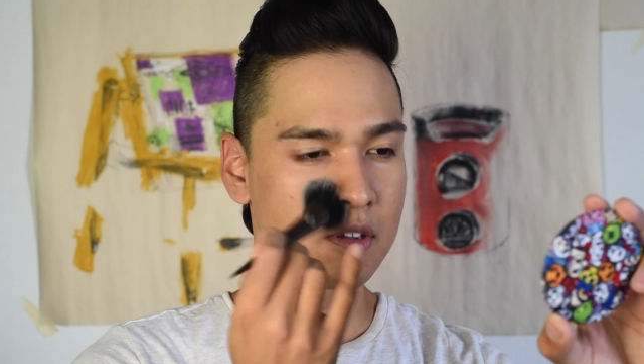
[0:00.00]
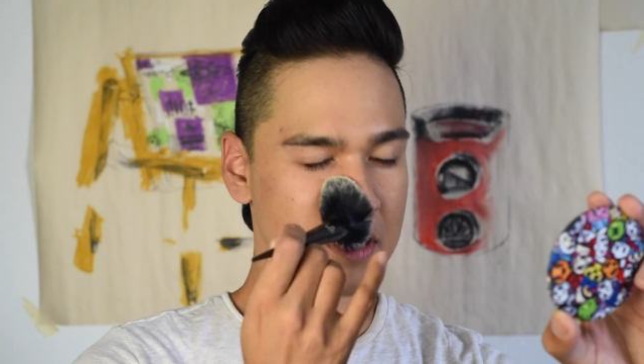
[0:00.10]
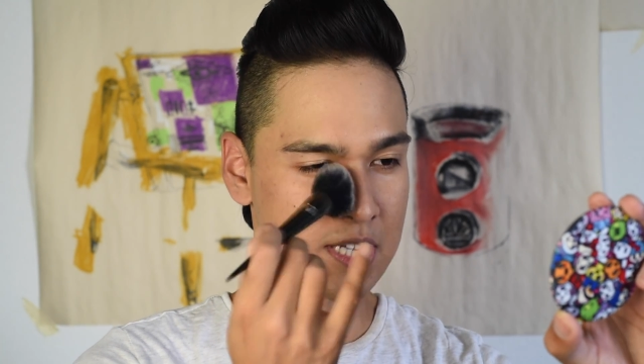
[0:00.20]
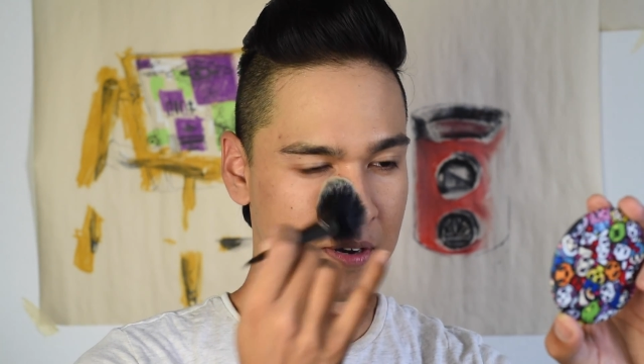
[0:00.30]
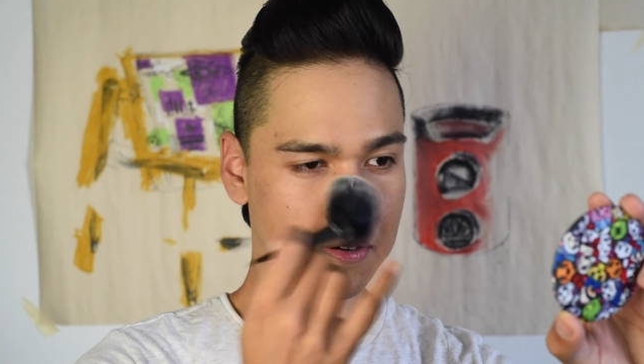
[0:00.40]

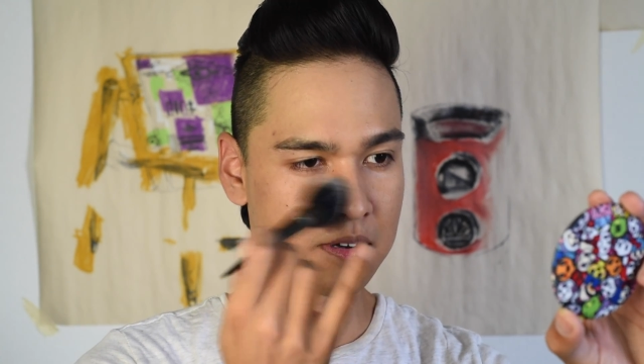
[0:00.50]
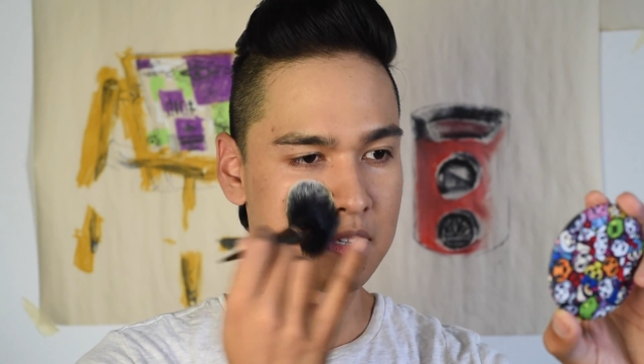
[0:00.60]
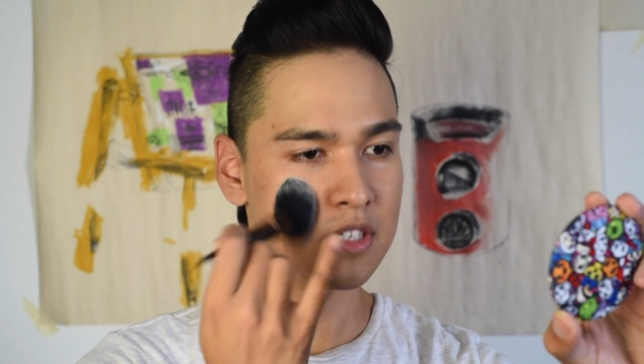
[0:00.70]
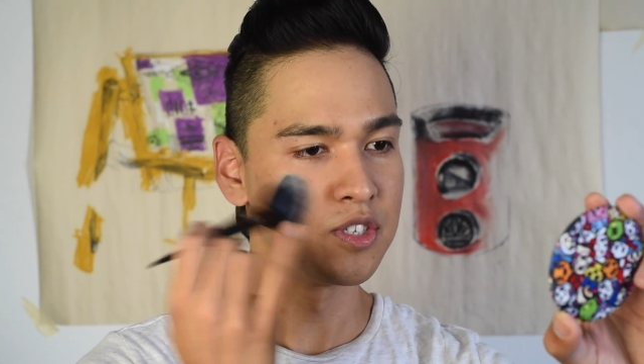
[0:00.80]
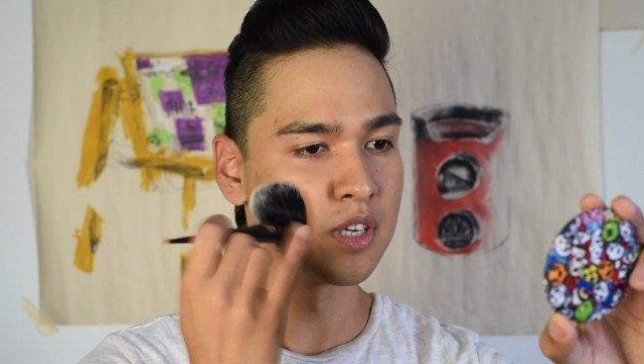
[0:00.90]
So
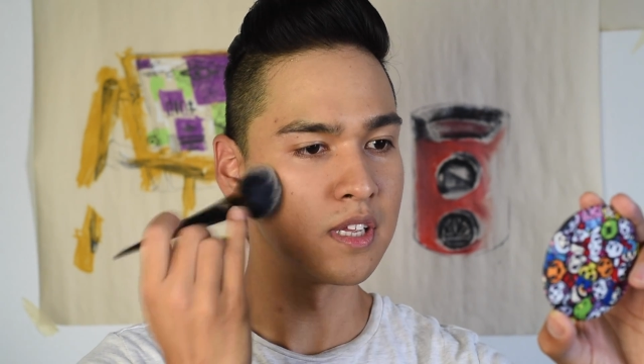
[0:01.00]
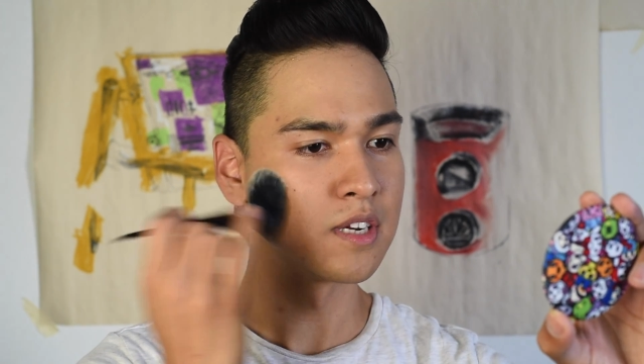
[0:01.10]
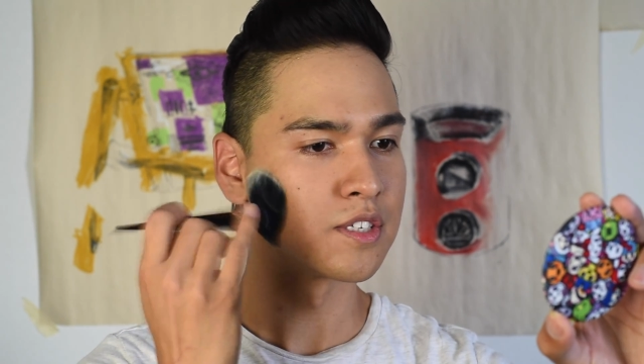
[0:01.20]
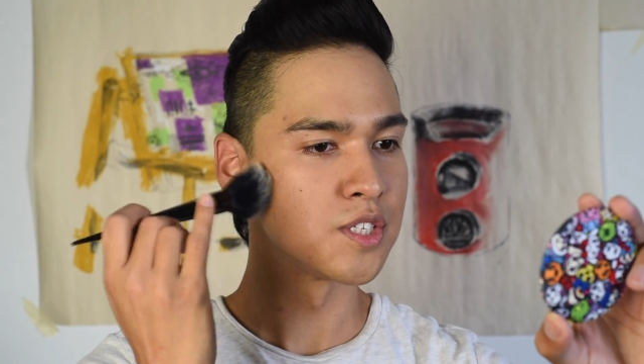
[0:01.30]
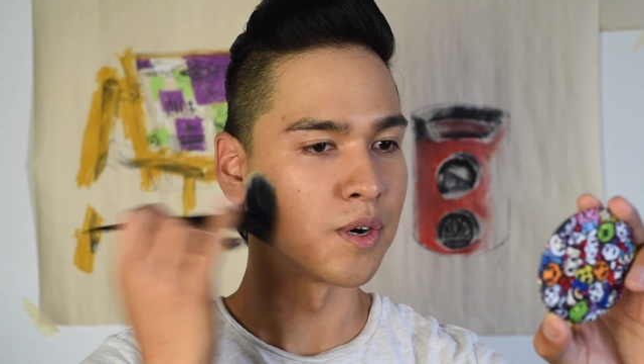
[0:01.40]
usually
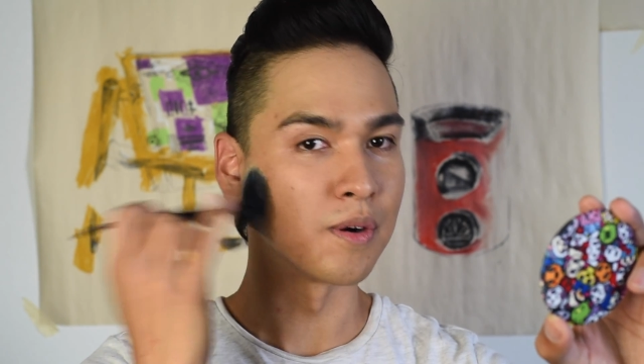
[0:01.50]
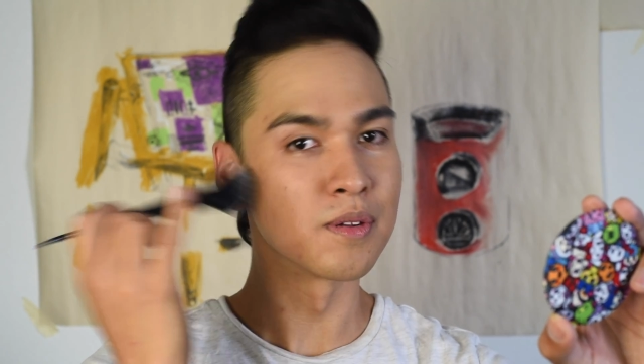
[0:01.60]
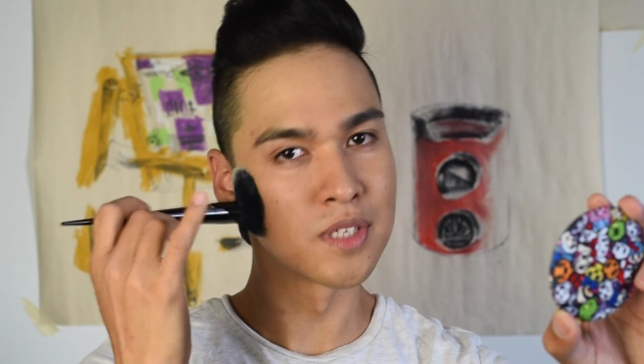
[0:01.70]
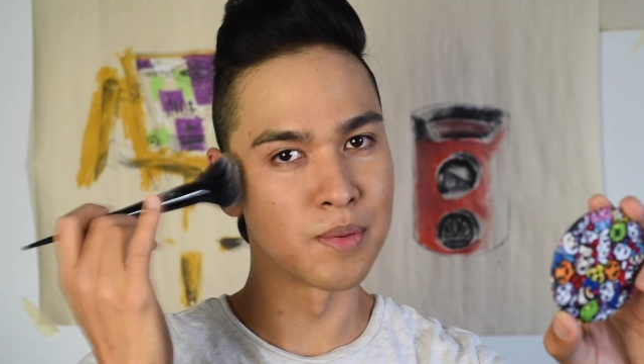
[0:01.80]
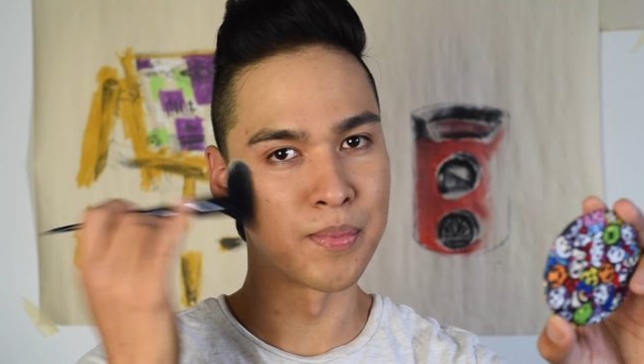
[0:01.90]
you're
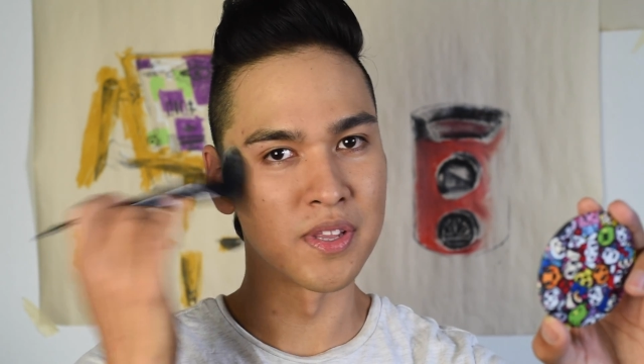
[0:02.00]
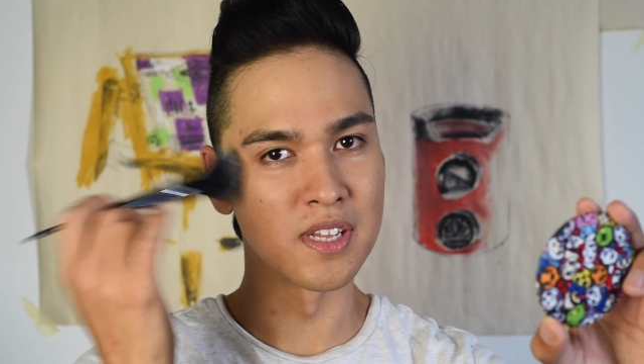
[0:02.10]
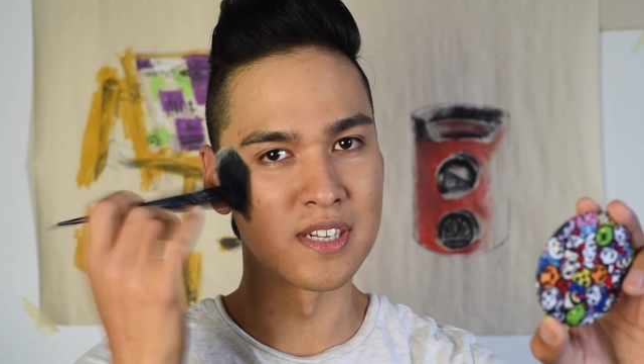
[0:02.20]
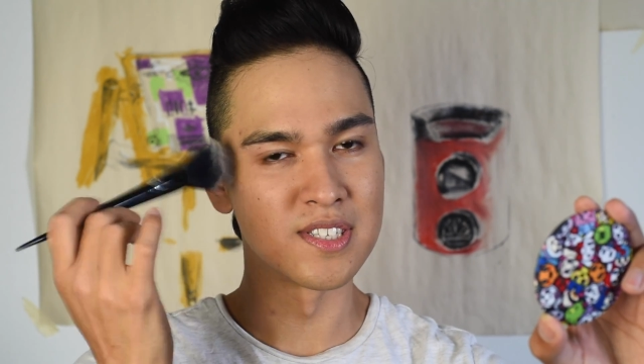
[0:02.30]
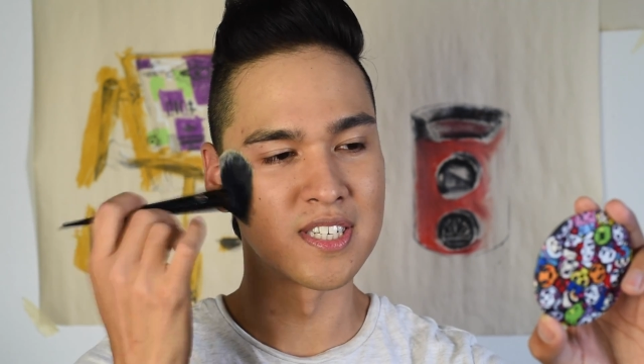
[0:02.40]
told to put the
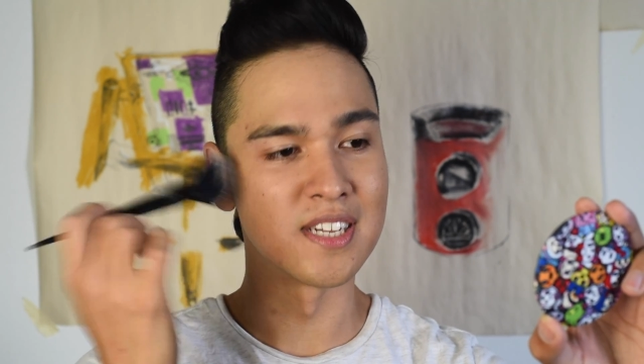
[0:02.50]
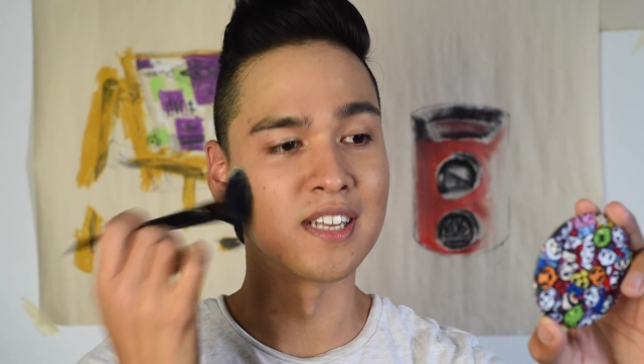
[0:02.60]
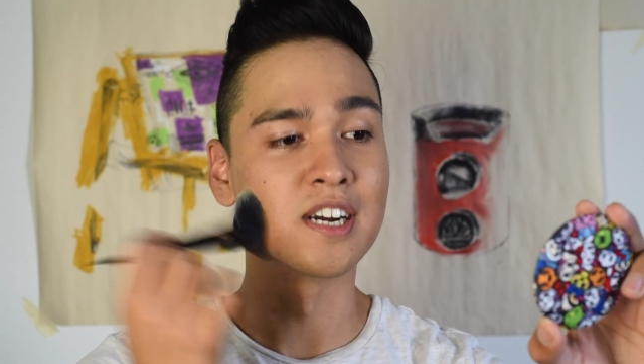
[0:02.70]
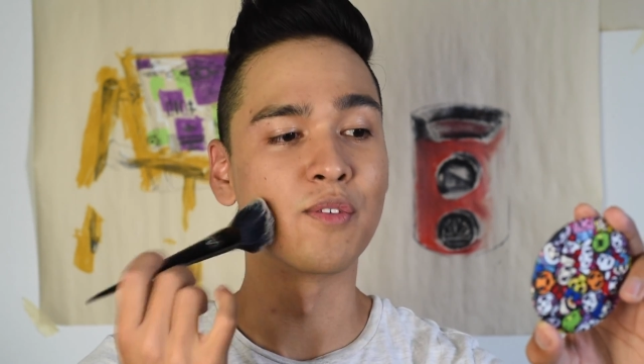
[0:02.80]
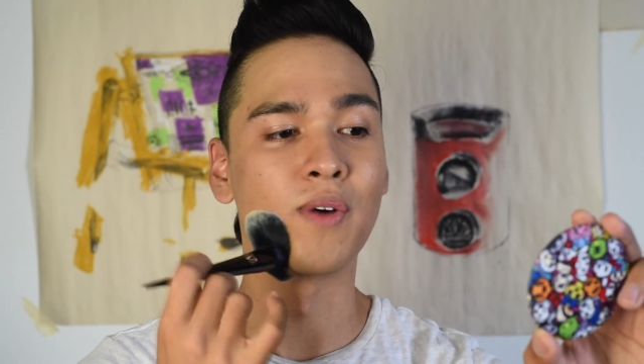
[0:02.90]

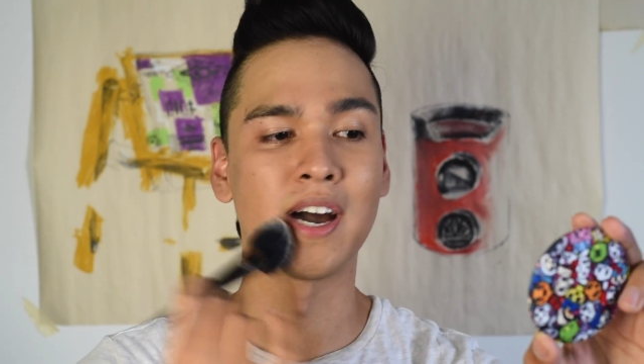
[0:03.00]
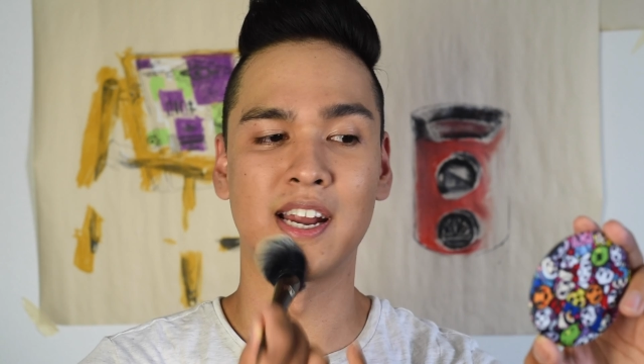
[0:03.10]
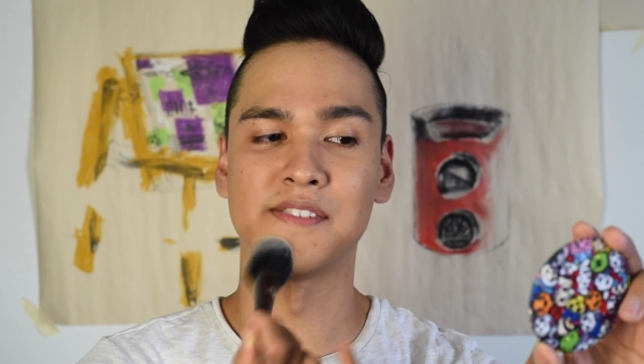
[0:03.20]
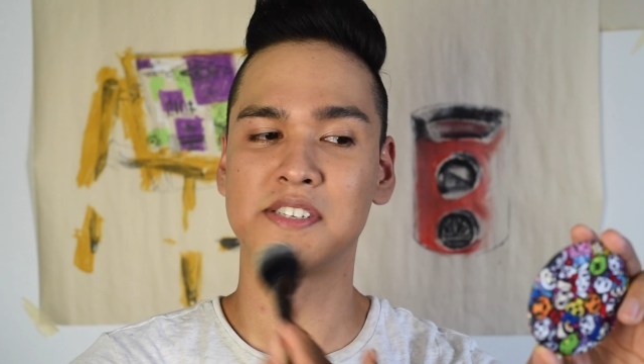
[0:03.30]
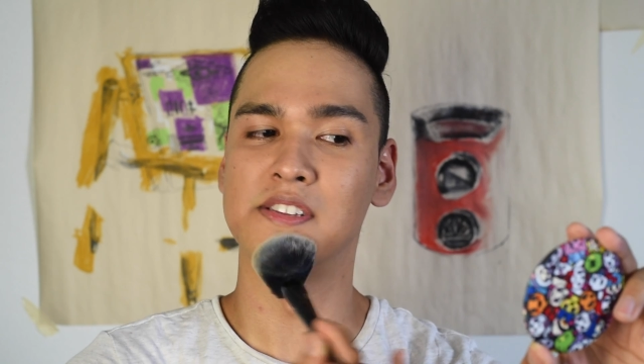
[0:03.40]
concealer right
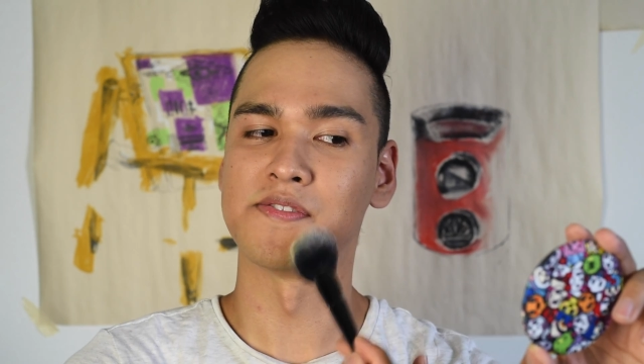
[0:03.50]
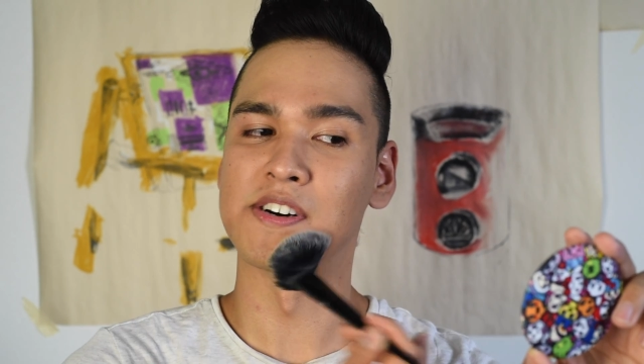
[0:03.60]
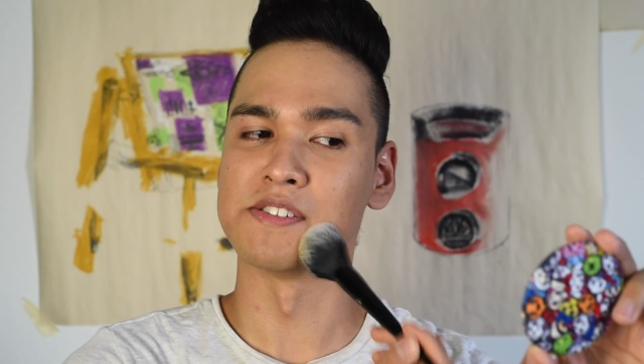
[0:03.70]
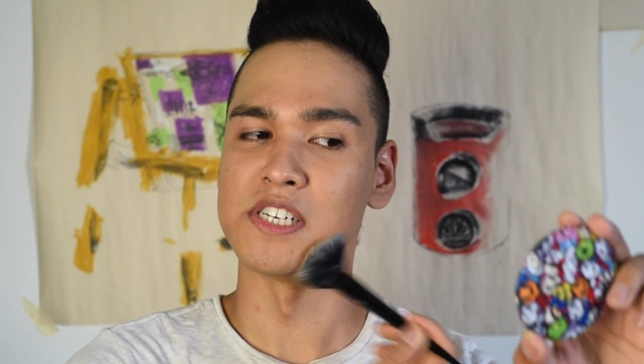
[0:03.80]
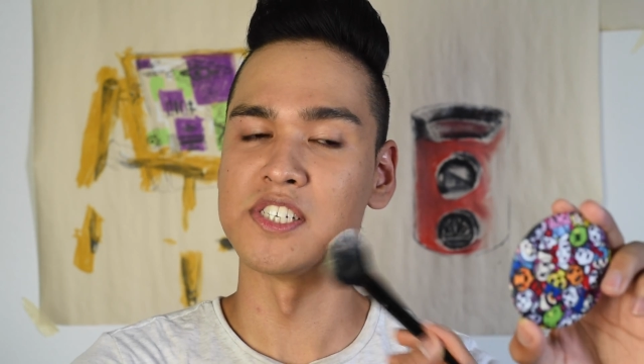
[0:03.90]
after the
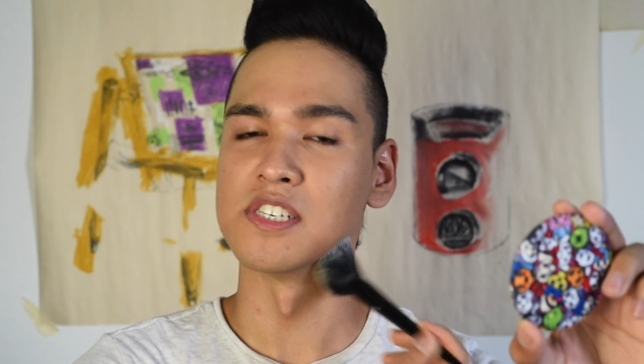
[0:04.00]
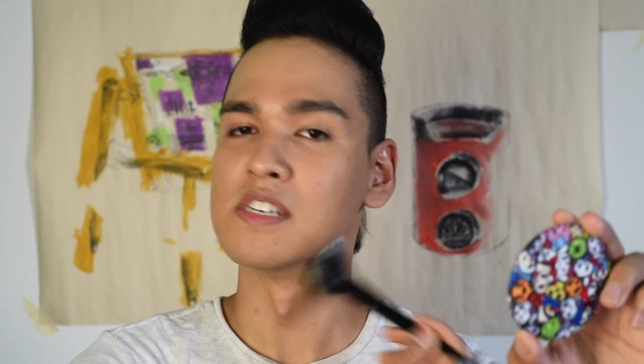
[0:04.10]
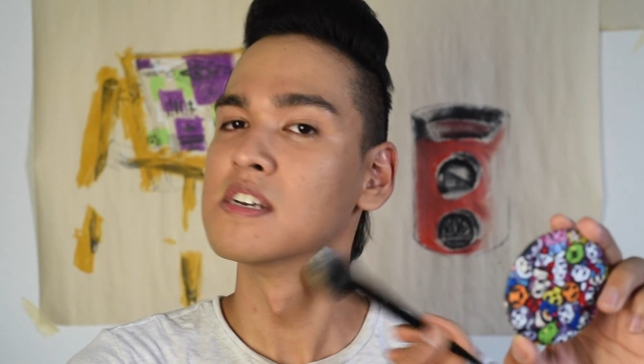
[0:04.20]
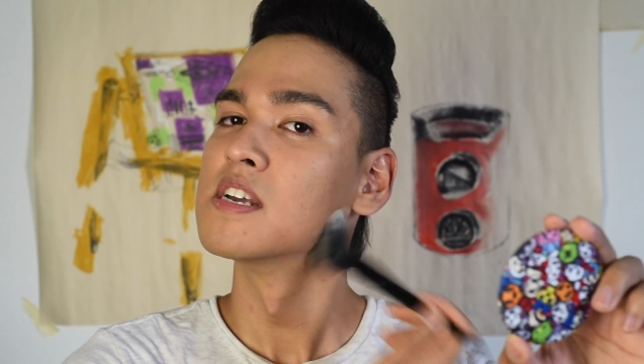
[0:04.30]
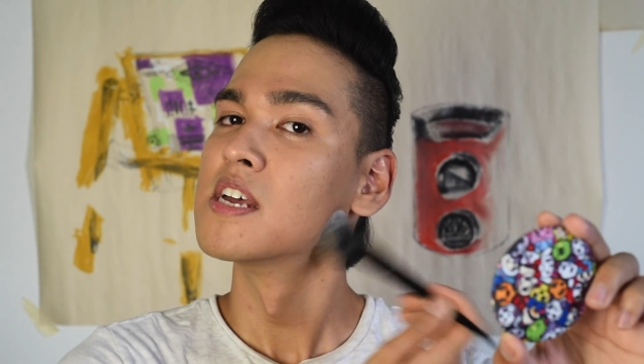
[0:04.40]
foundation.